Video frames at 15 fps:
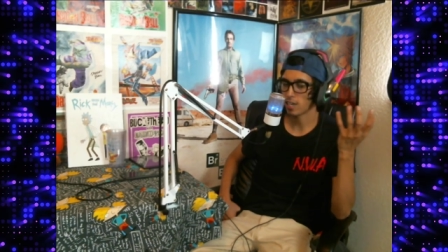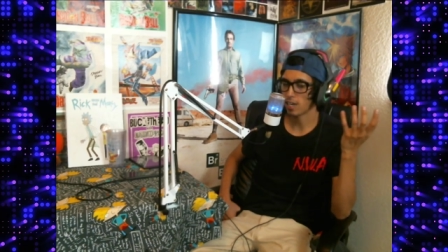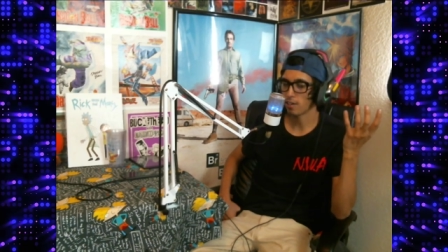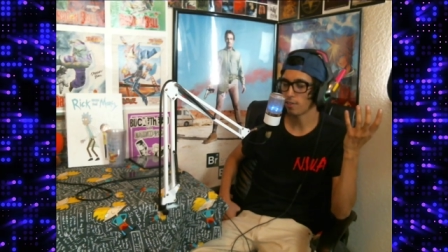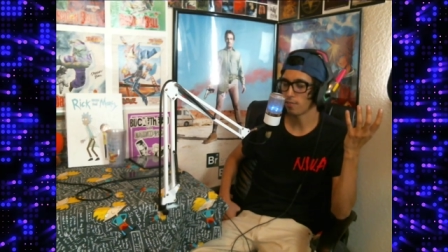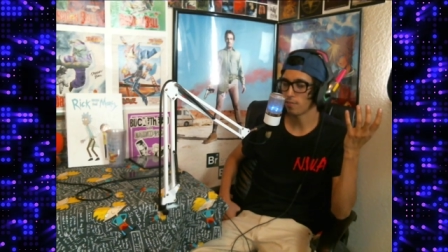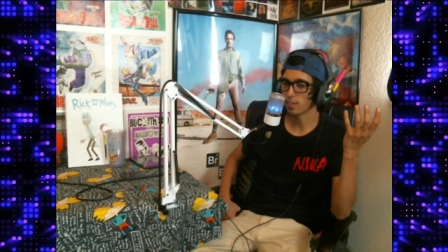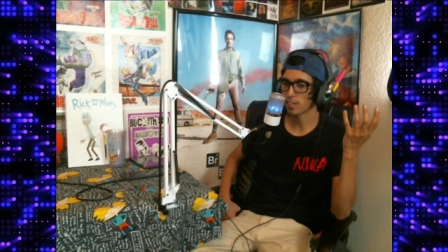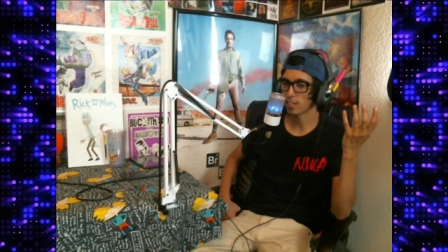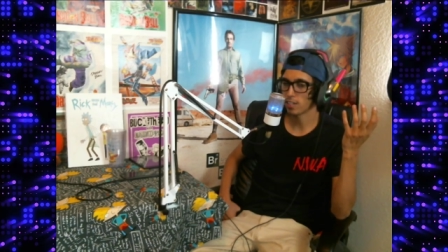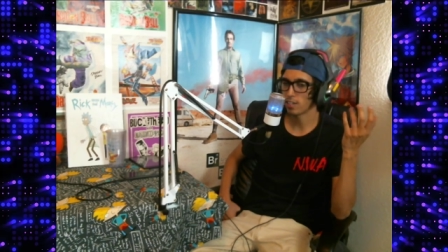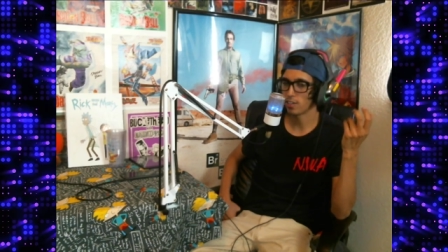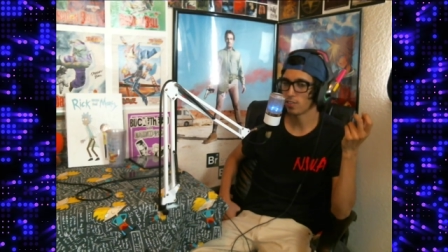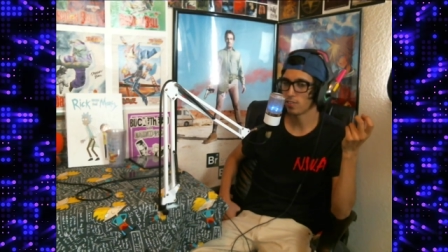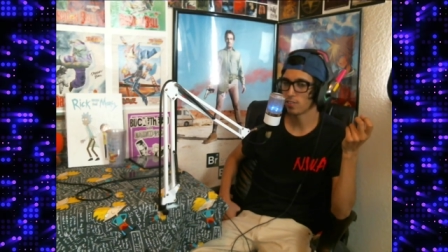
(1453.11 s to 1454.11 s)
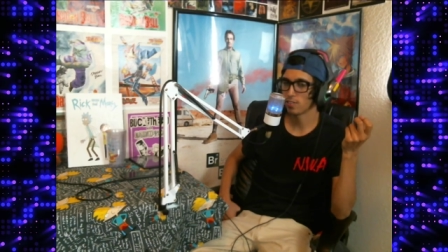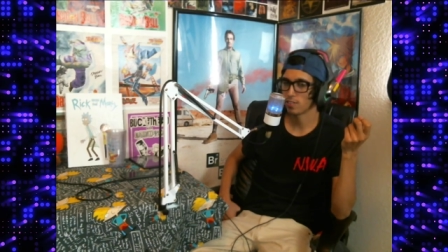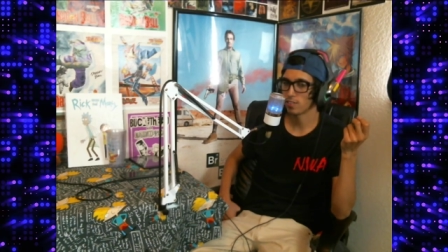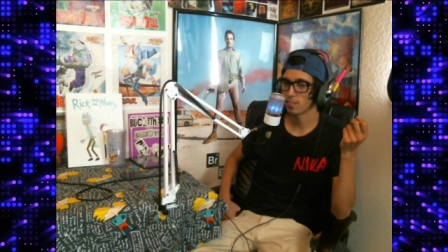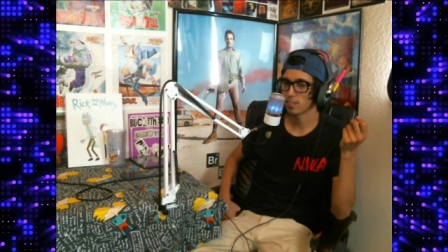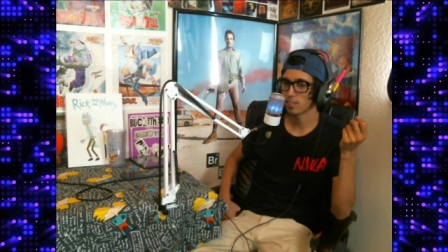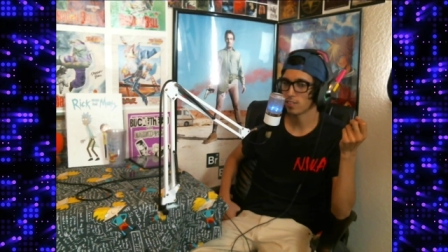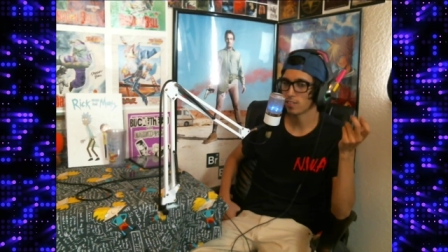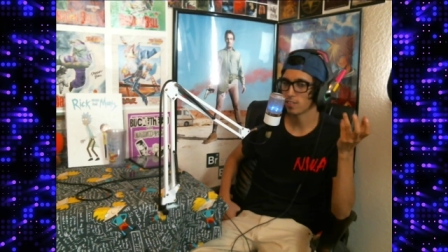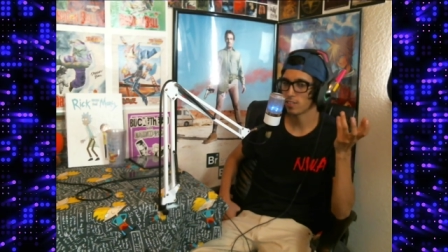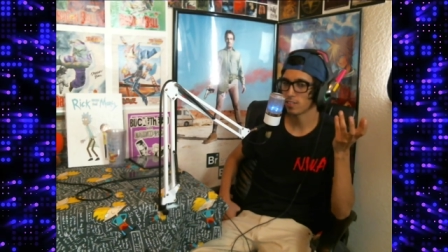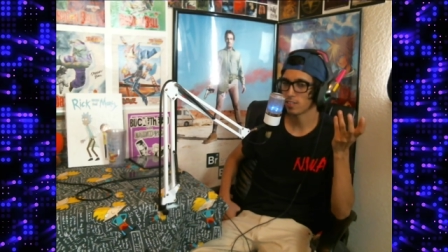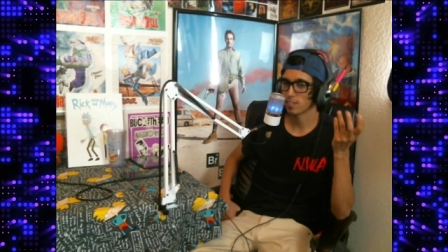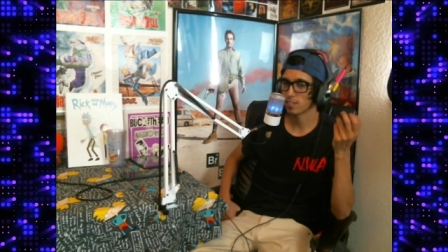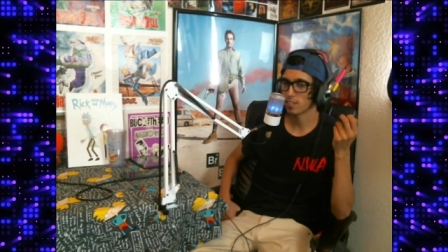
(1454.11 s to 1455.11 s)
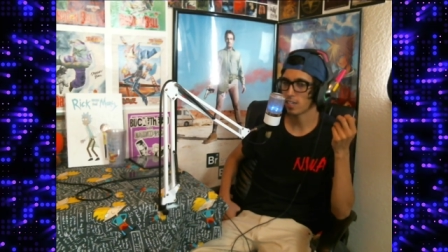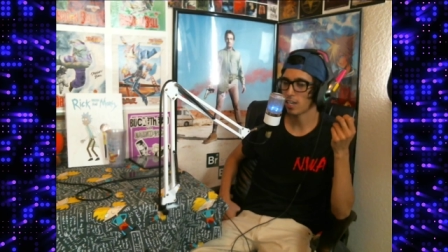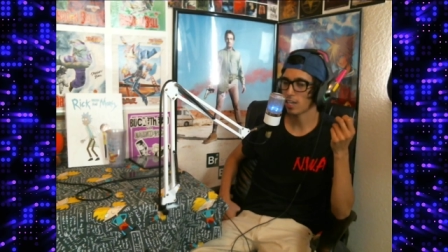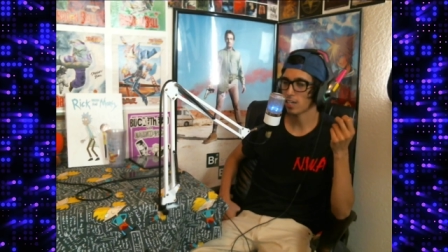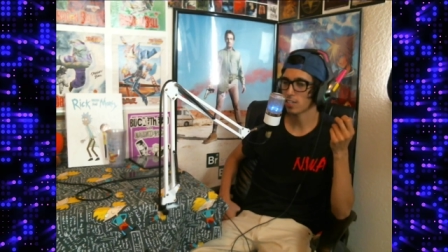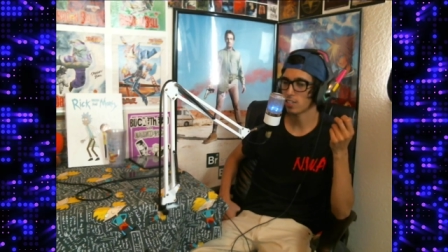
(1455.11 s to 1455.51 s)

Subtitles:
I don't fucking know. That actually.